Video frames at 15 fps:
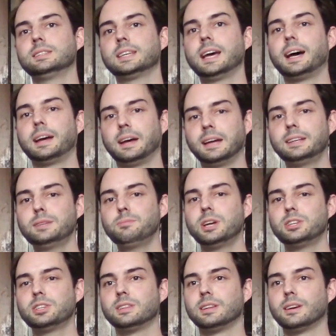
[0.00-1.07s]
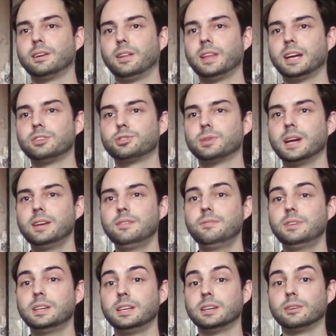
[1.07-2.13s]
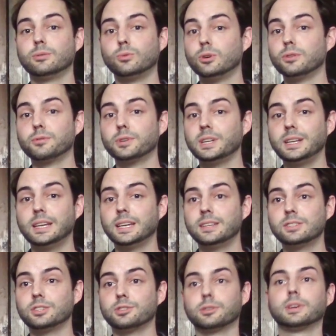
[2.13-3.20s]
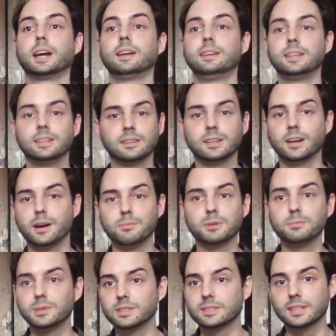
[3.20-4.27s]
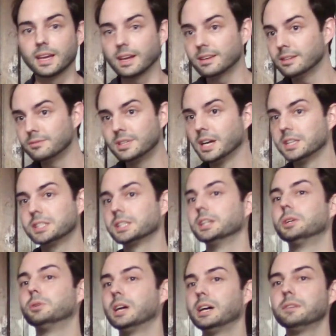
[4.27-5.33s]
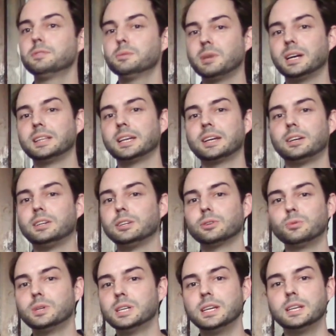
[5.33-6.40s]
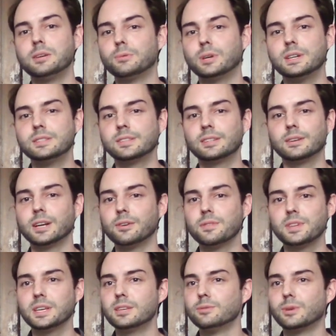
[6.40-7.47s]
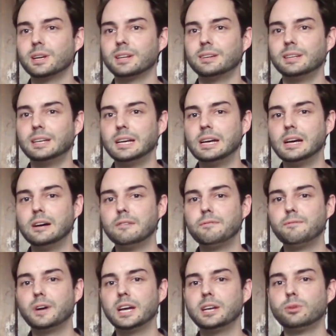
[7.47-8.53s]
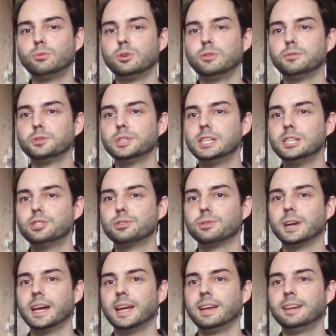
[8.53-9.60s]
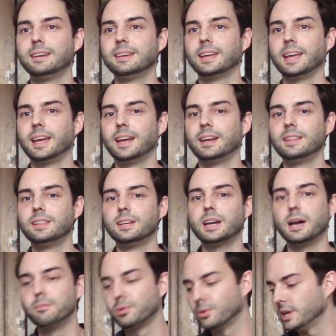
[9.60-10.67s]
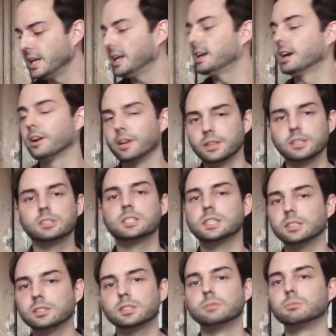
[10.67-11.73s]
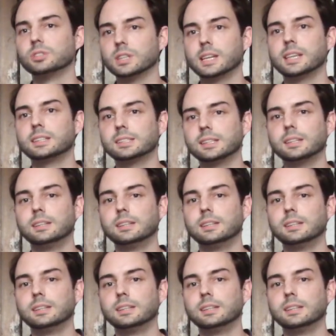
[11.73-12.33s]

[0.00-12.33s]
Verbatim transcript: Yeah, I did mention there on that trend video, Wolverine is a trend in comic books that you've done so well if you bought like a Hulk 181, so I don't think you want to fight a Wolverine trend. And in the 9.8 era, there's still some great